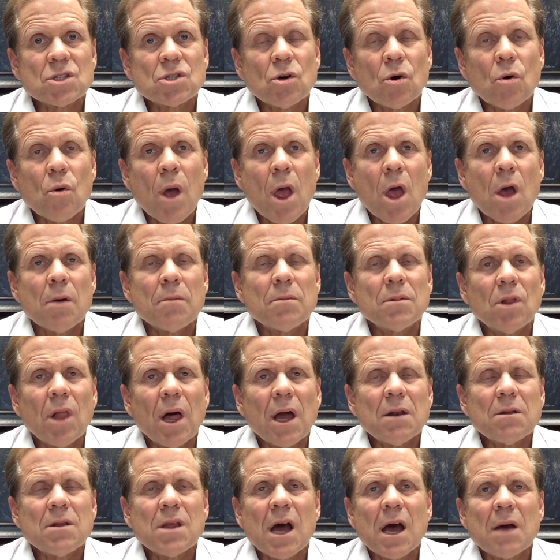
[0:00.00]
So a
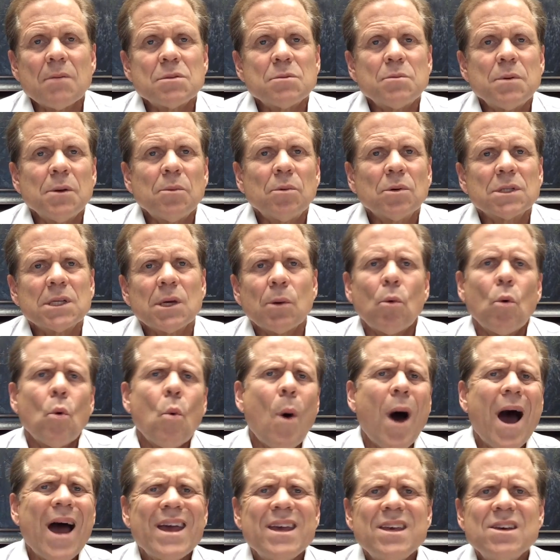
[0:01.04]
lot of times people say, well,
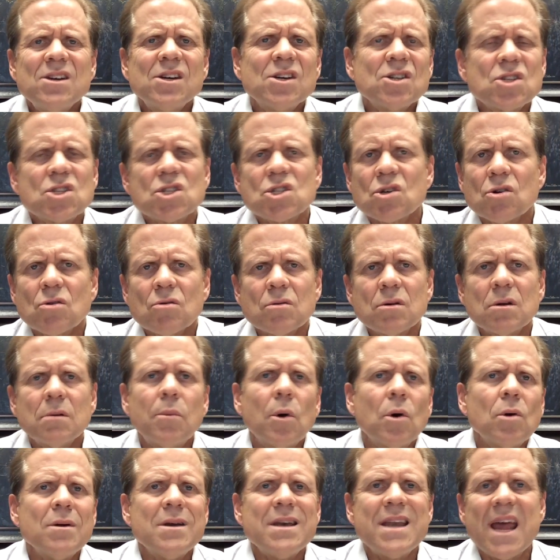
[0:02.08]
why are you concerned
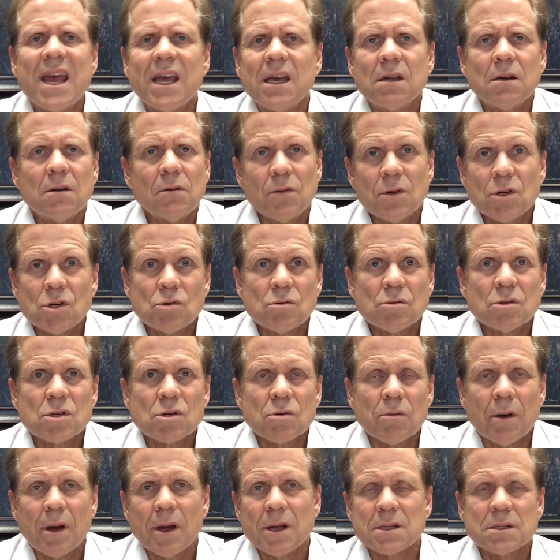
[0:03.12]
about negative
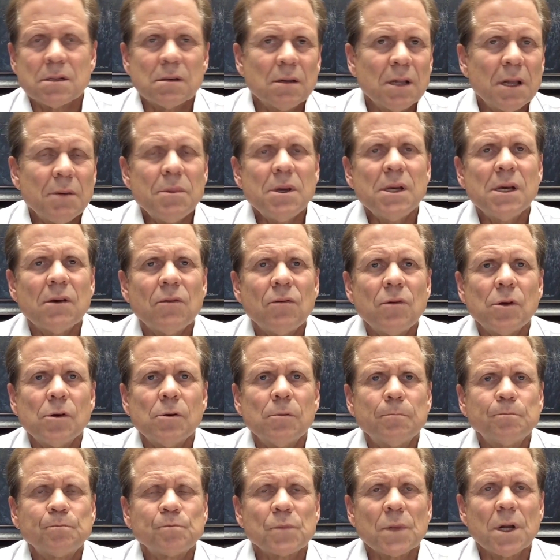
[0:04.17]
interest rates? And let me give
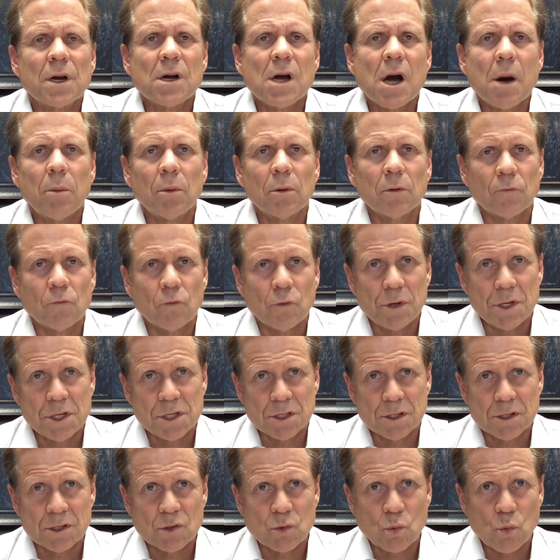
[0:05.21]
you a couple of
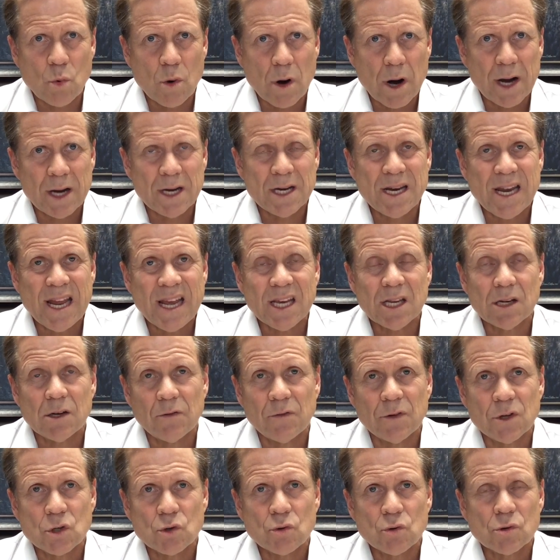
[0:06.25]
reasons why
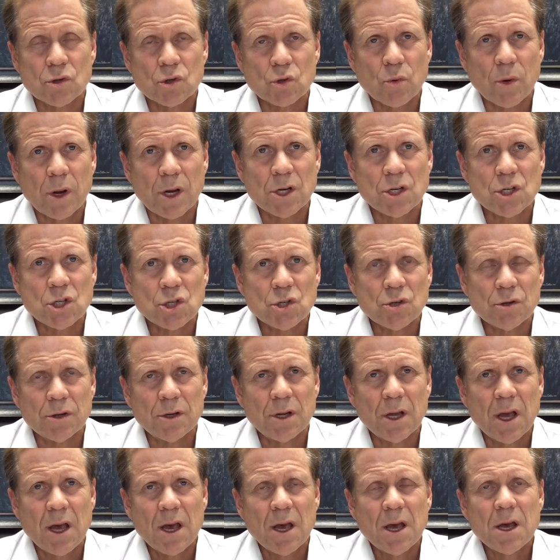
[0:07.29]
negative interest rates
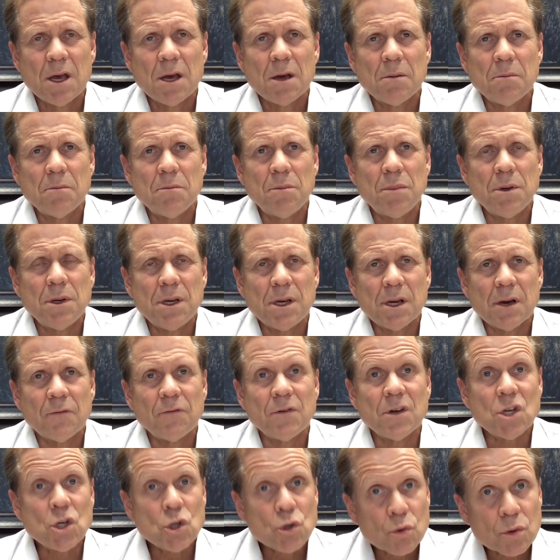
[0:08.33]
should be of
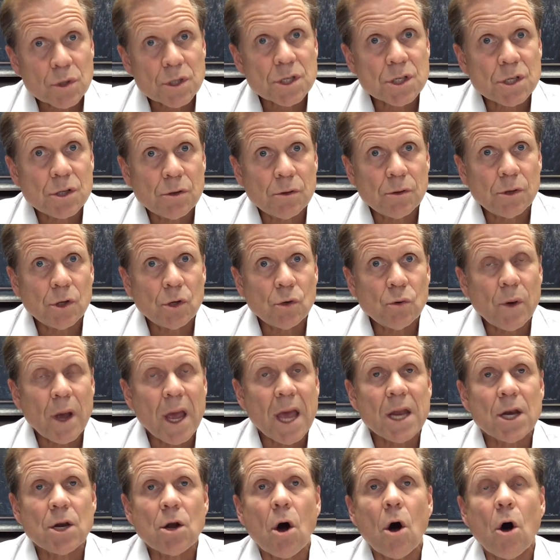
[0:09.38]
interest to you
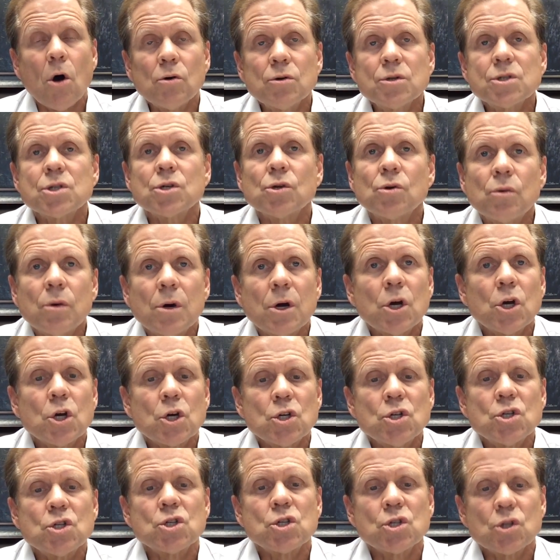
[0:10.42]
and also
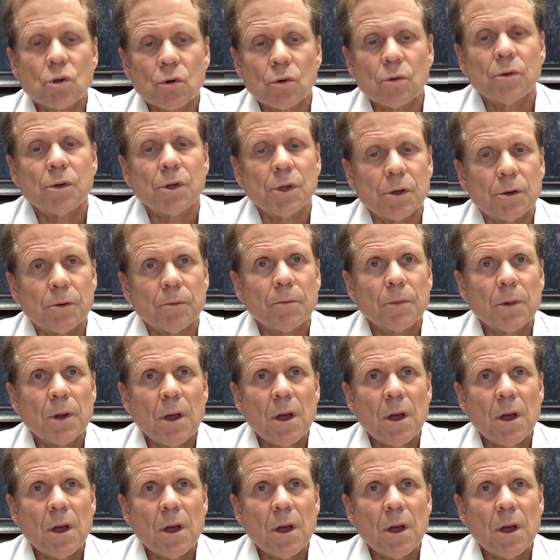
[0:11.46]
concern you.